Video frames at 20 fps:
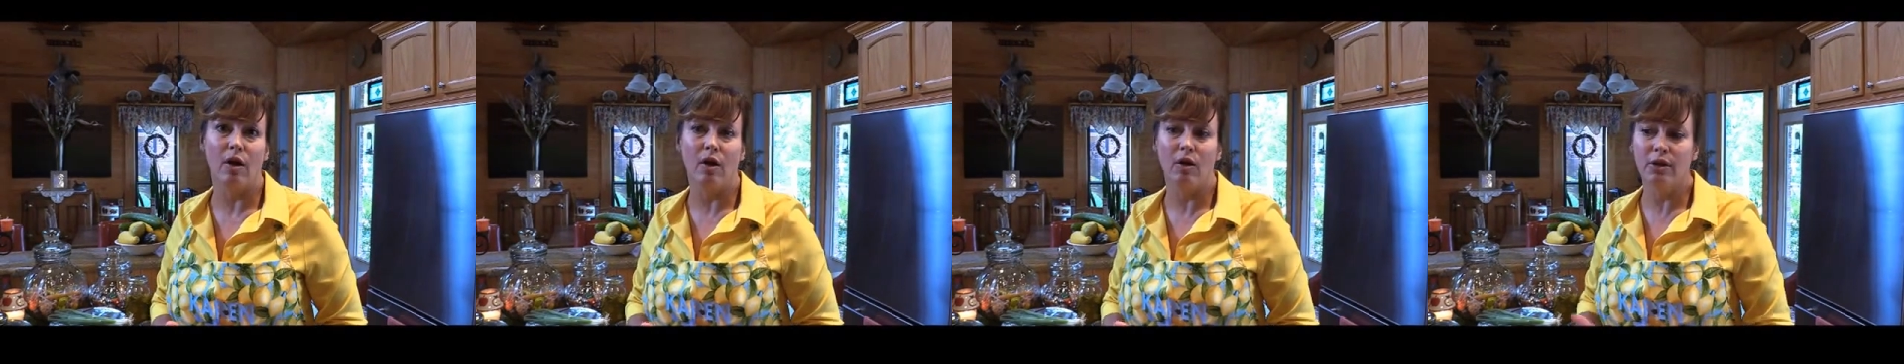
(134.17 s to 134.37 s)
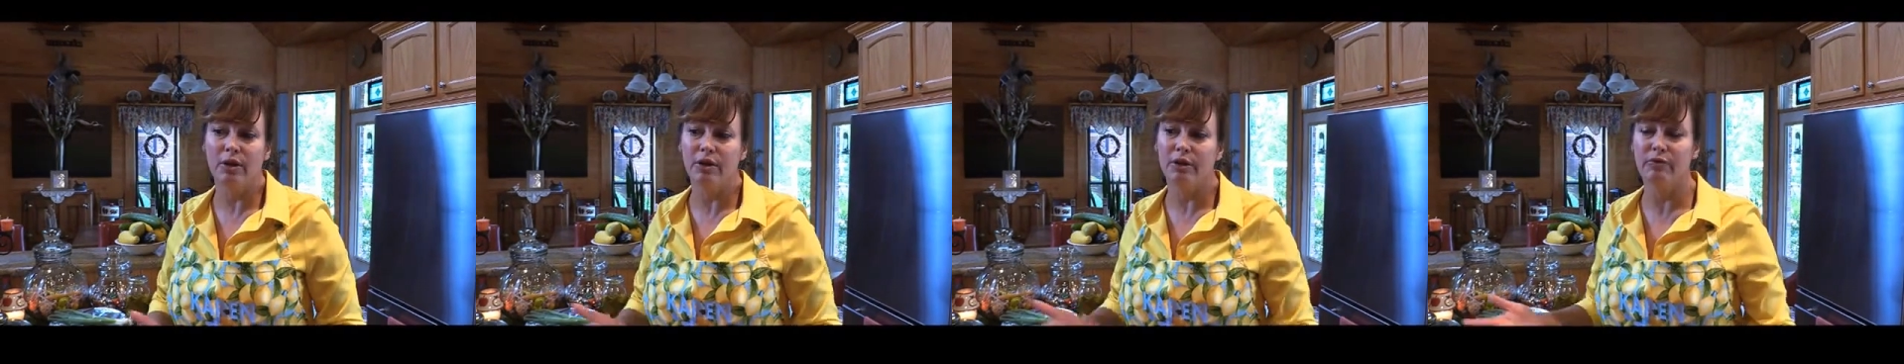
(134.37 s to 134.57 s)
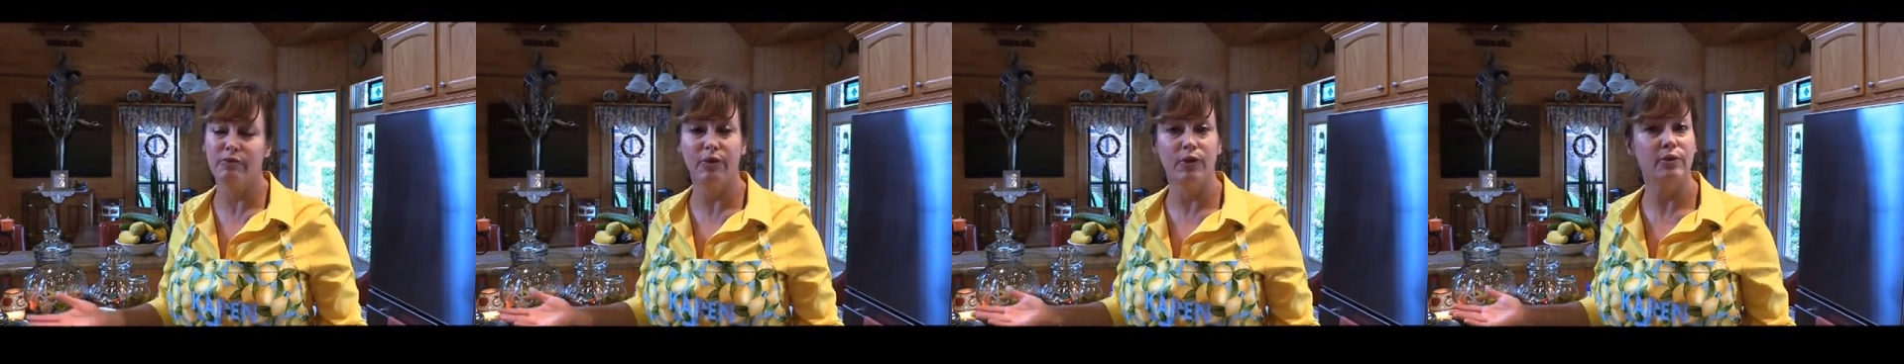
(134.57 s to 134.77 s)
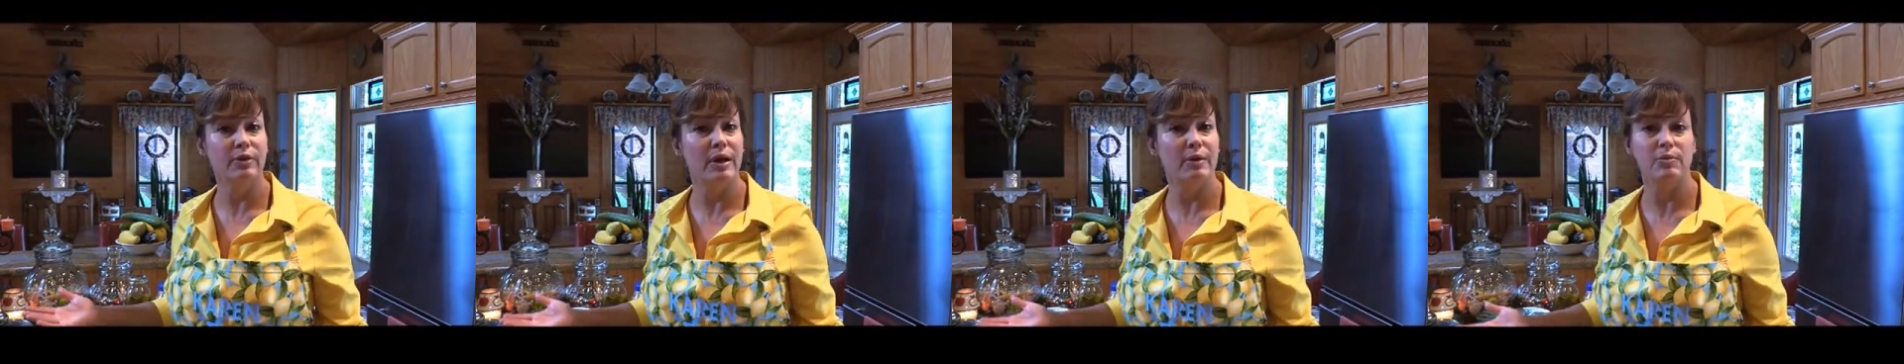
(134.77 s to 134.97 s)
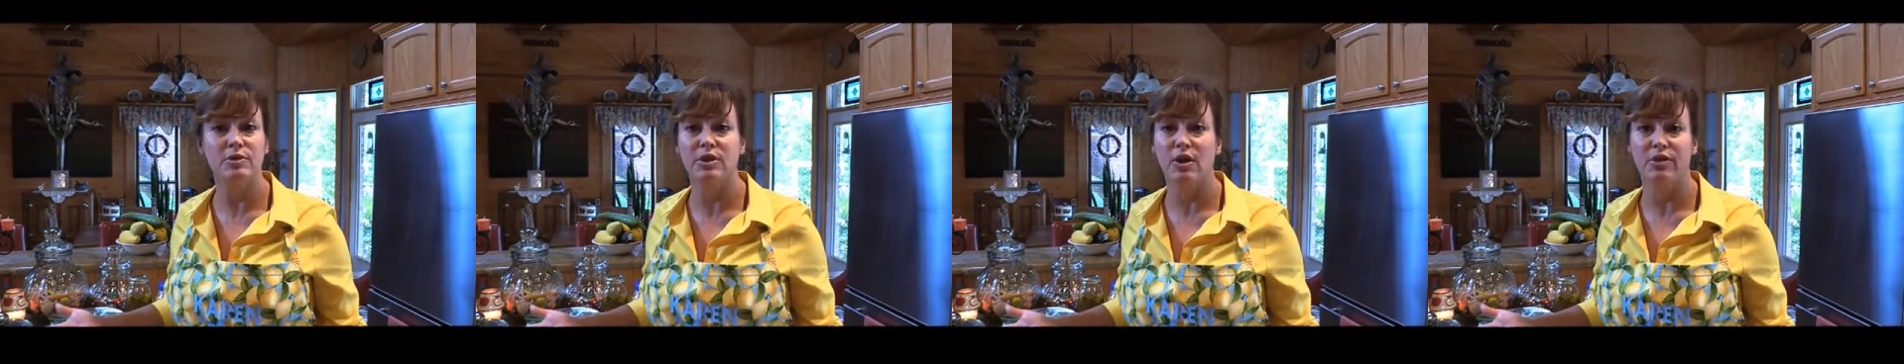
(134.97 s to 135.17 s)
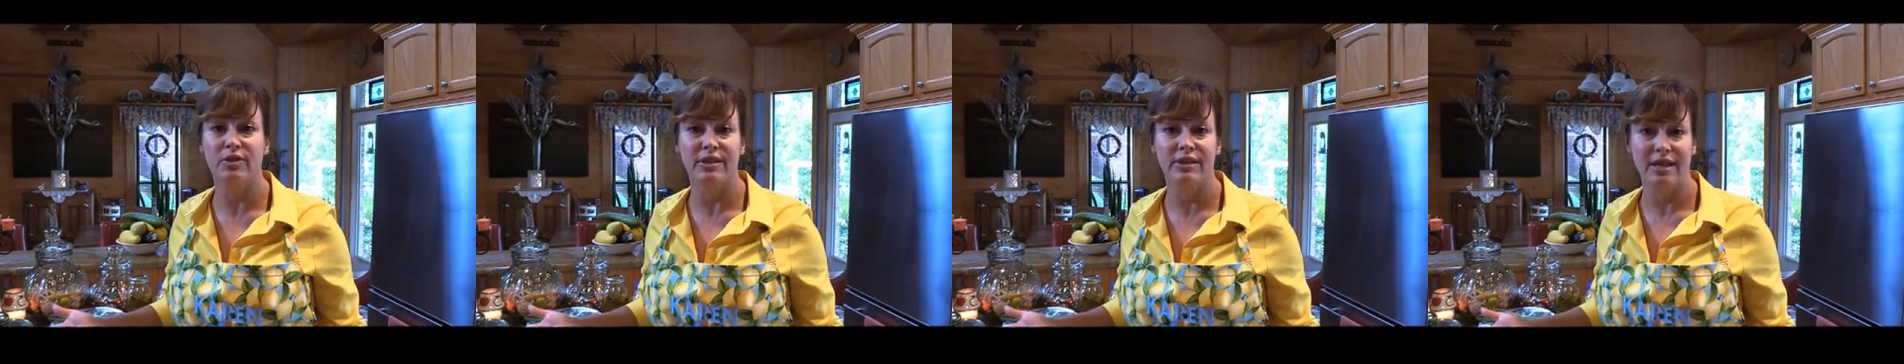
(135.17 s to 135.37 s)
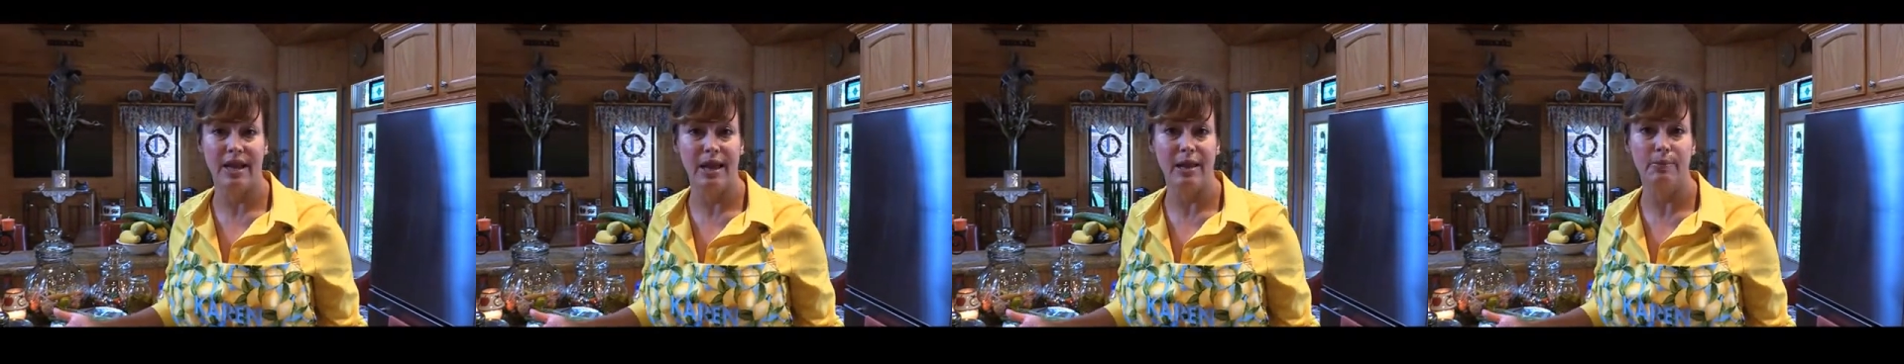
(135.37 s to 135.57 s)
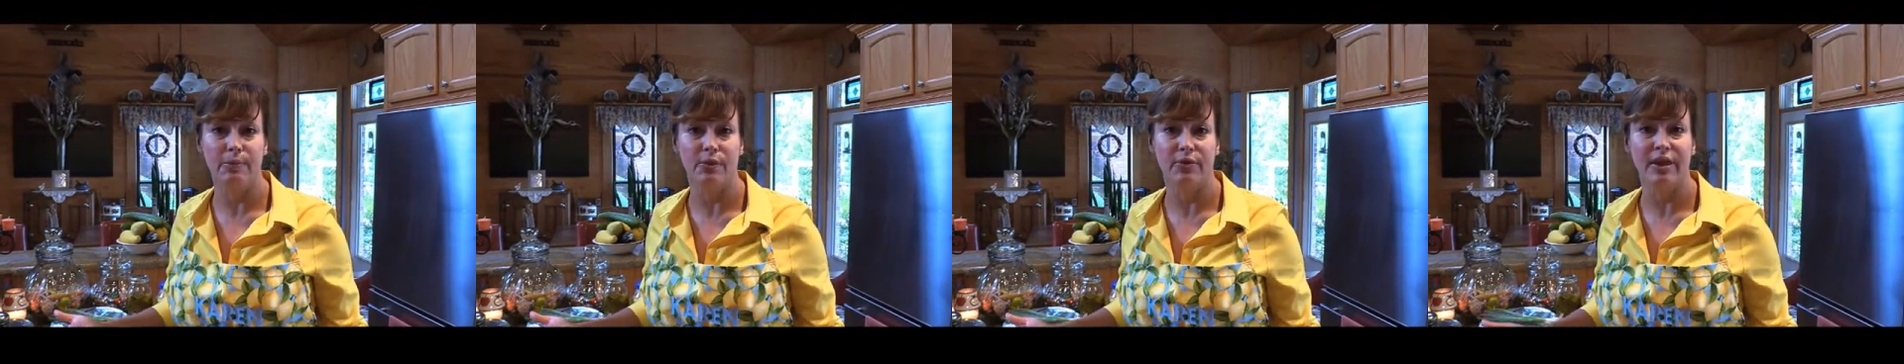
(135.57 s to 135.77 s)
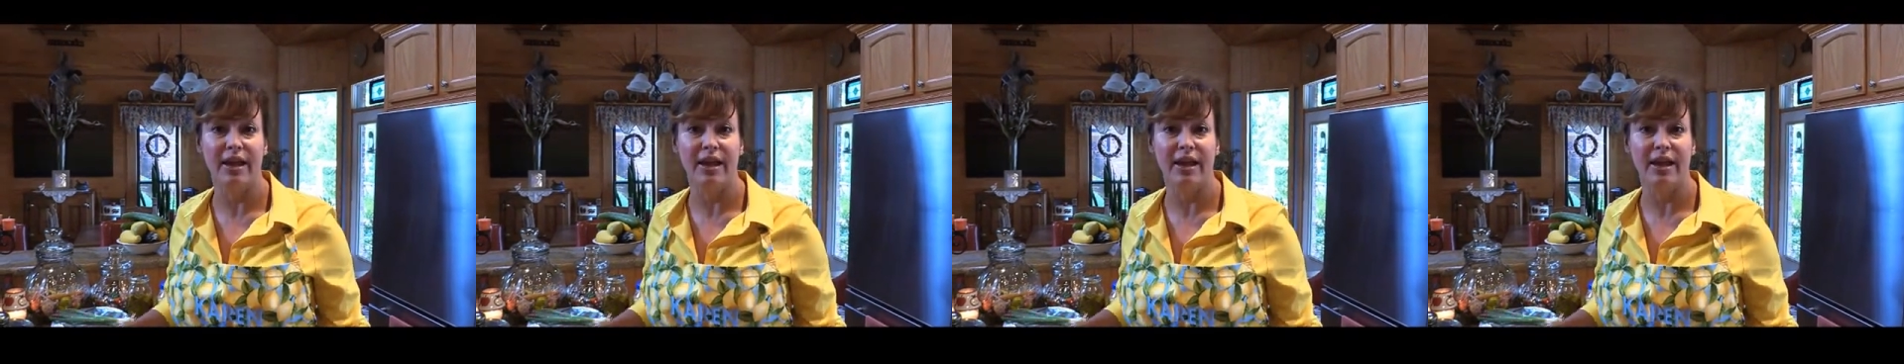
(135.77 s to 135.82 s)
all of the food that was on the table,